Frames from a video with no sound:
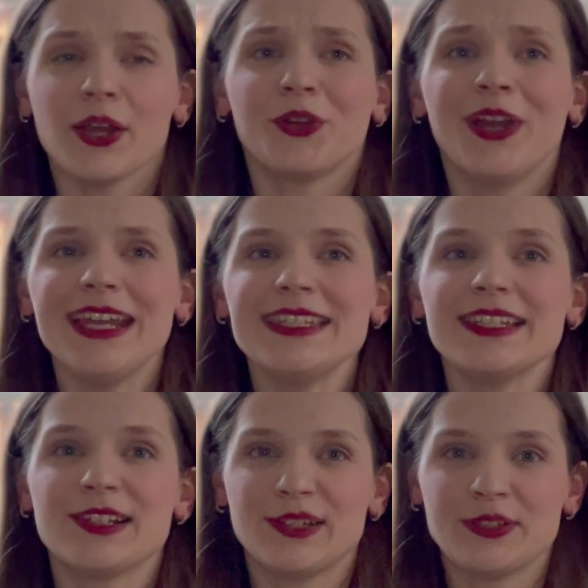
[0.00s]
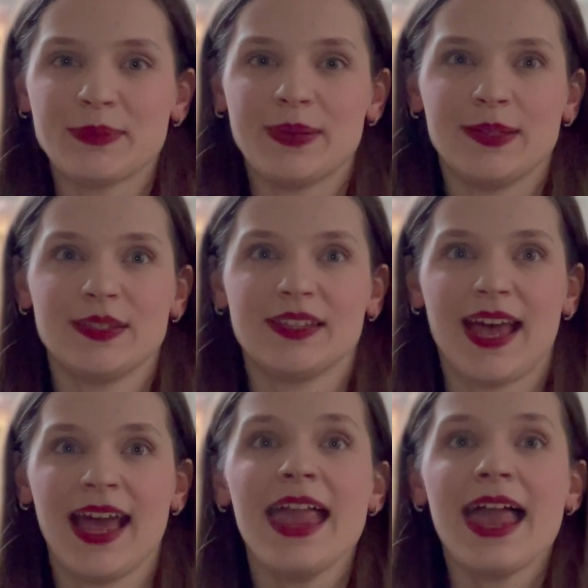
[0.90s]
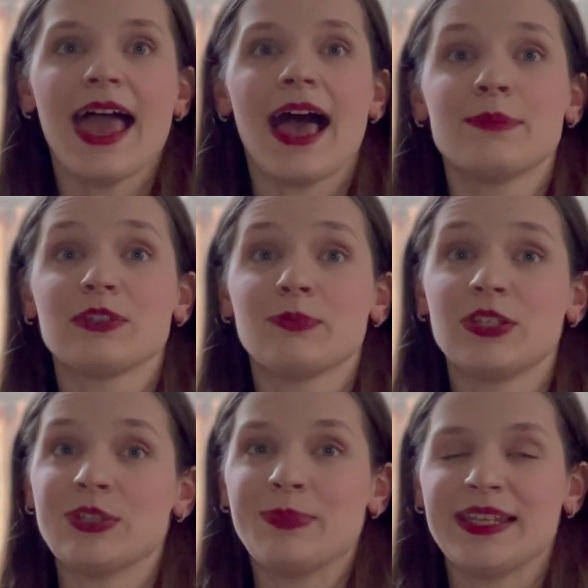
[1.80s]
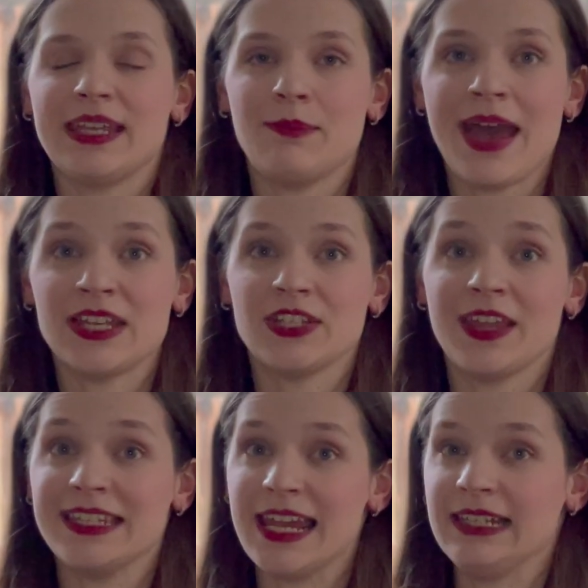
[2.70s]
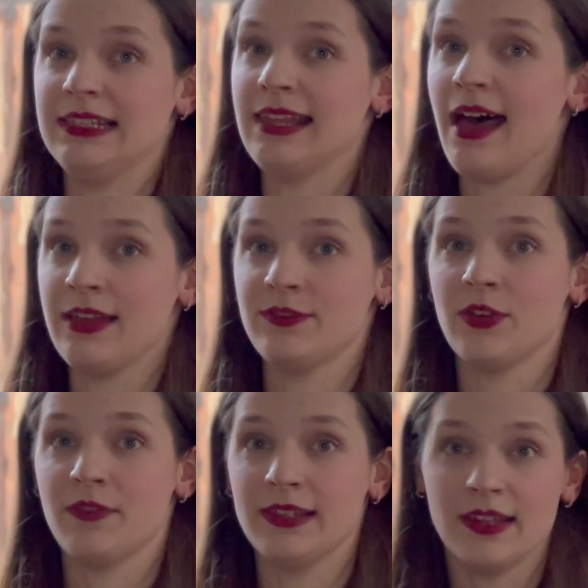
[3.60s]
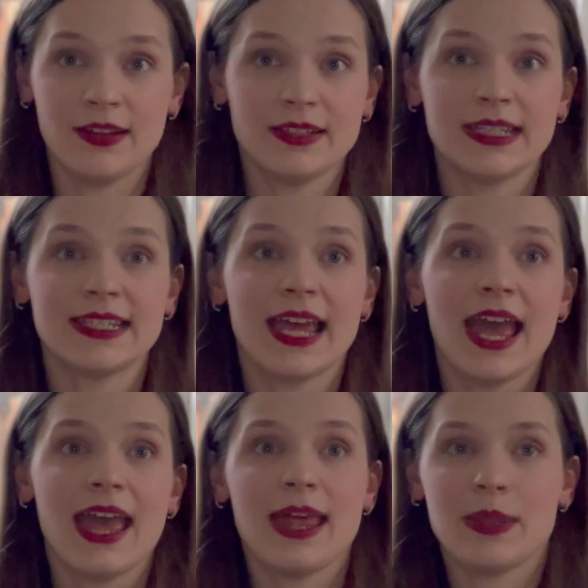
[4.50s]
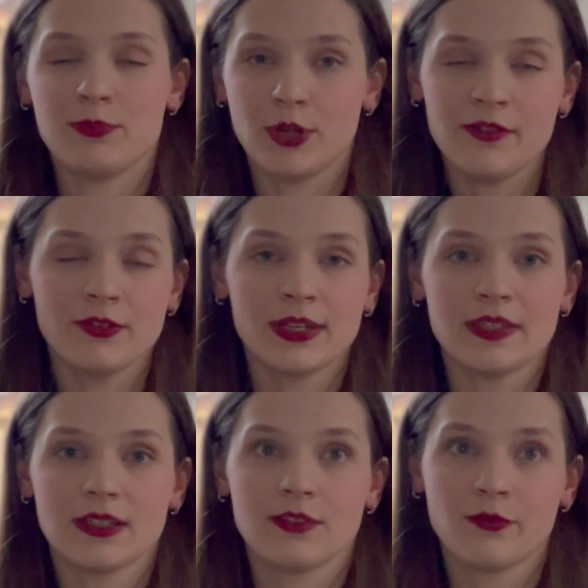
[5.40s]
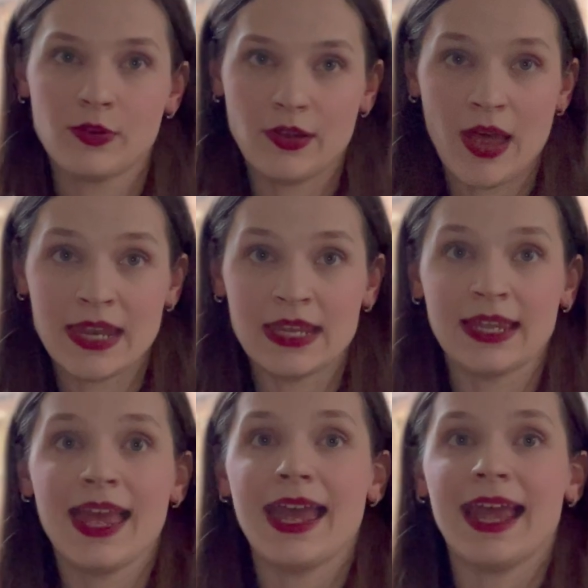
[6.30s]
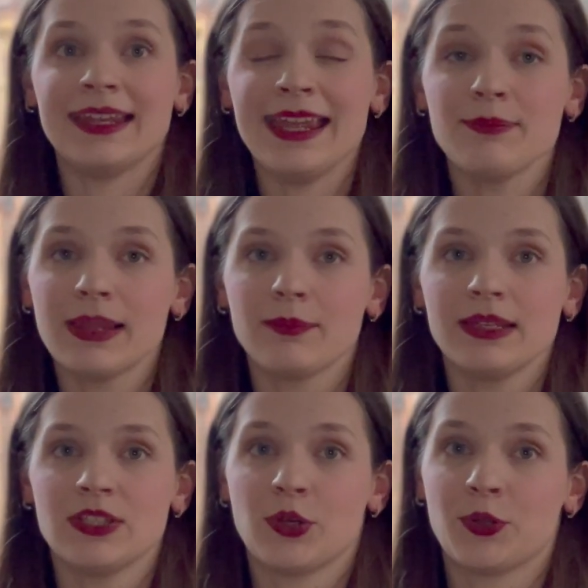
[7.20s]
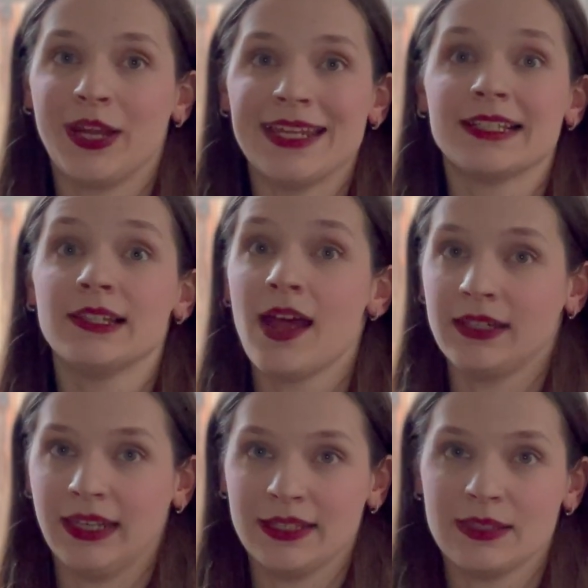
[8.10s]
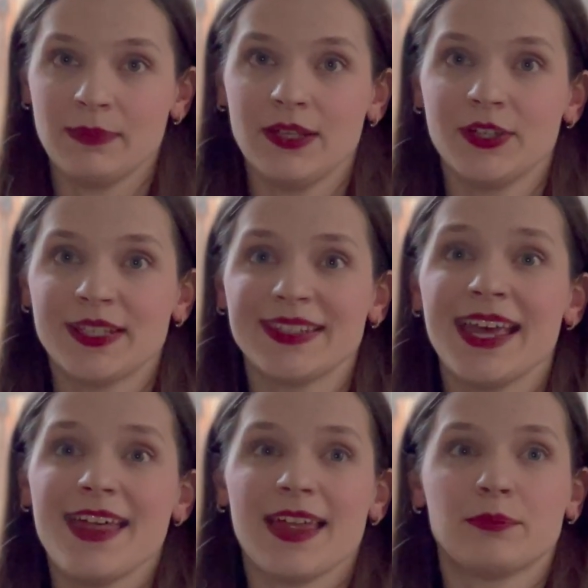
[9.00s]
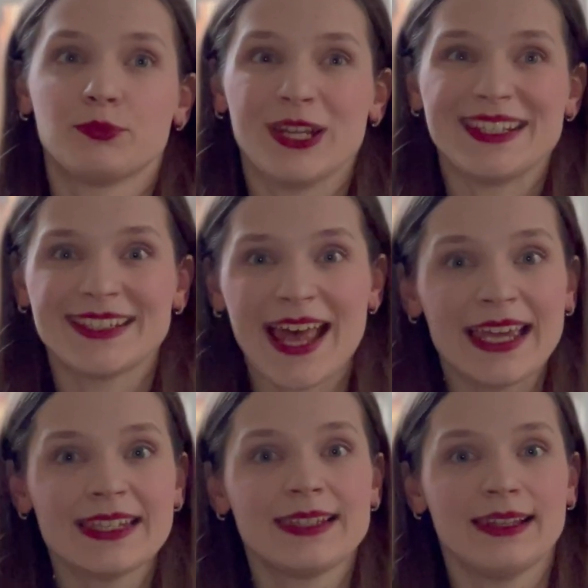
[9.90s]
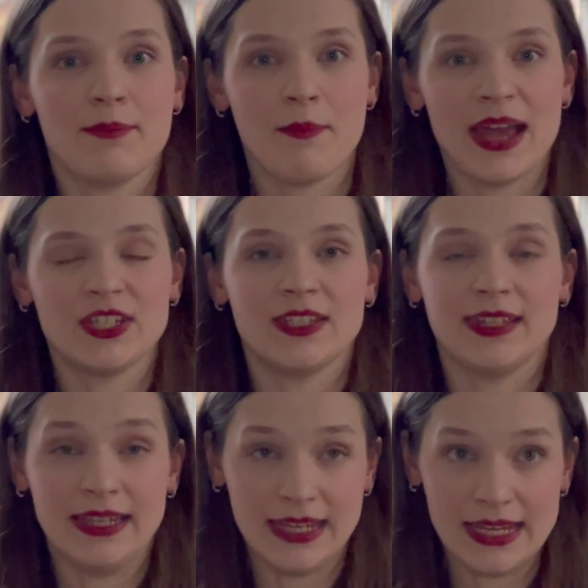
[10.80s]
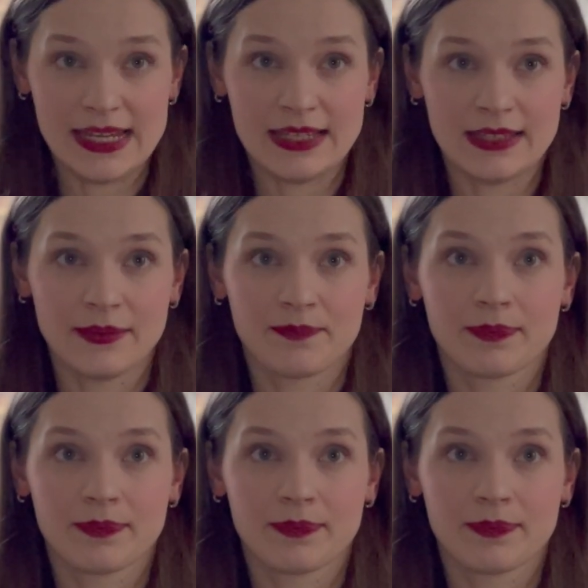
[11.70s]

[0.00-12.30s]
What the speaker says: Creating a learner persona helps me to better imagine the daily lives of the learners and their preferences for learning, enabling me to create a learning experience that precisely matches their needs.